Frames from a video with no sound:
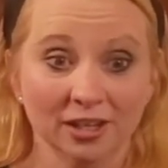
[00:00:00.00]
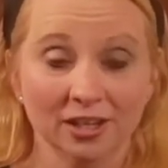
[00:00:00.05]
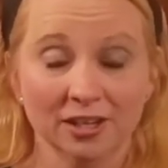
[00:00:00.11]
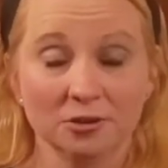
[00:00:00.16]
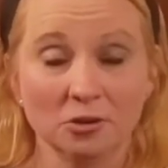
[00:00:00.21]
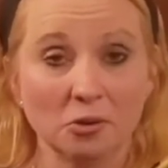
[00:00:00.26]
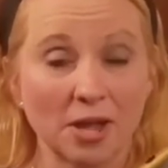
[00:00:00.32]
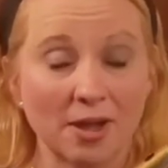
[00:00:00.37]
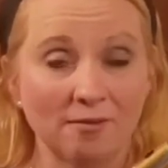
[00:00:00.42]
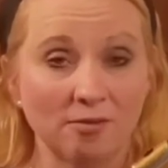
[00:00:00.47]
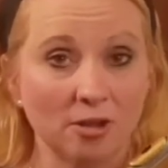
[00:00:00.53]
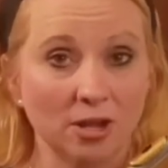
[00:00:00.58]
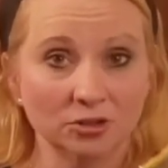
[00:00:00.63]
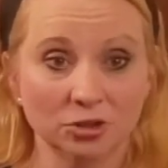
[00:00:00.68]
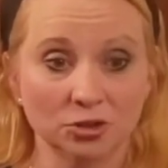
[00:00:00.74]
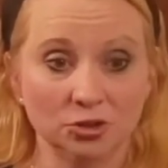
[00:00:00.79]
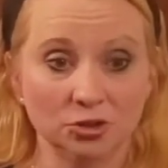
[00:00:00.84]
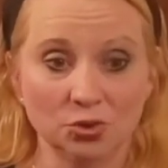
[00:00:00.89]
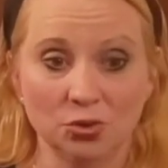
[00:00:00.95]
You'll have lots
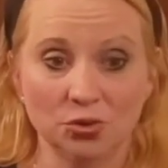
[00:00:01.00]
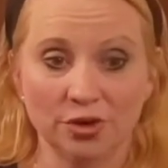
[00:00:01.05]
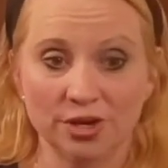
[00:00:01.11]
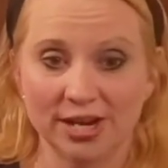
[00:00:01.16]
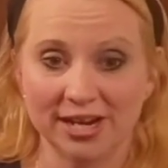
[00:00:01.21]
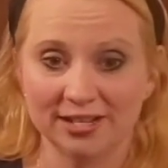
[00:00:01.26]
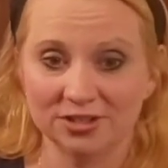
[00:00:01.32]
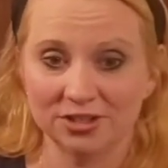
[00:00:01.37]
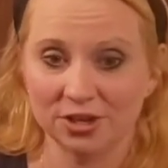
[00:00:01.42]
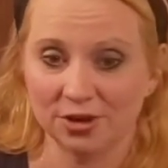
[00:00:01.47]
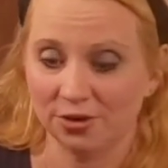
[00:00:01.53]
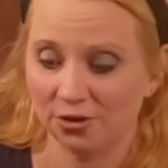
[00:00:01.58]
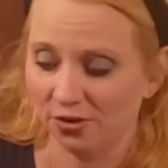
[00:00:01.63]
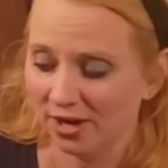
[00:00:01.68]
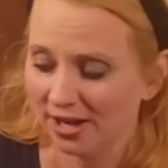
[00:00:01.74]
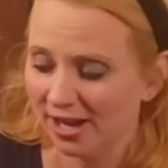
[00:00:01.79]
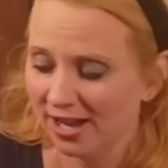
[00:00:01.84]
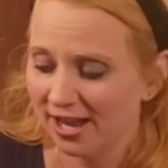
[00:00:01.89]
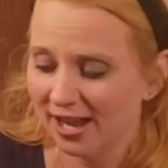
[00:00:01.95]
of joy. And so
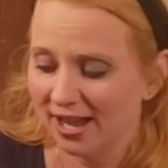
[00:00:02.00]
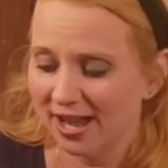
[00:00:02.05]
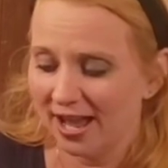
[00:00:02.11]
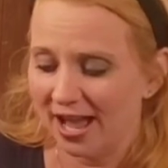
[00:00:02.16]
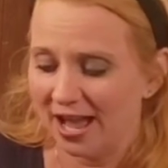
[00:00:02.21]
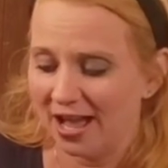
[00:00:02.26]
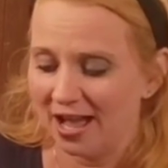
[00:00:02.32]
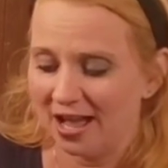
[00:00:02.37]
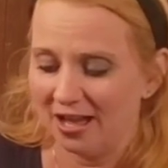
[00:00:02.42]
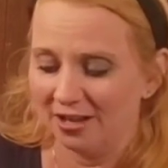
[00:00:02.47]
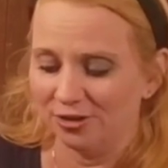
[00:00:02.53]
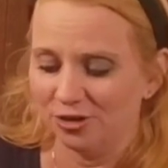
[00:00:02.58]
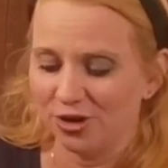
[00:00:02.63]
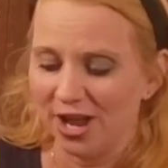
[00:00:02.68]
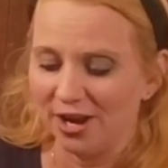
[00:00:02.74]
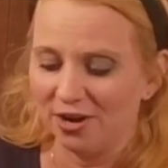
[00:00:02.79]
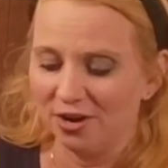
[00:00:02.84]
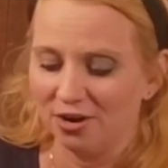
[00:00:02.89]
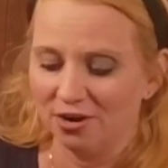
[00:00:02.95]
I try
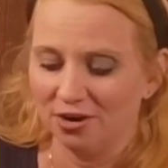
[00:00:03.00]
to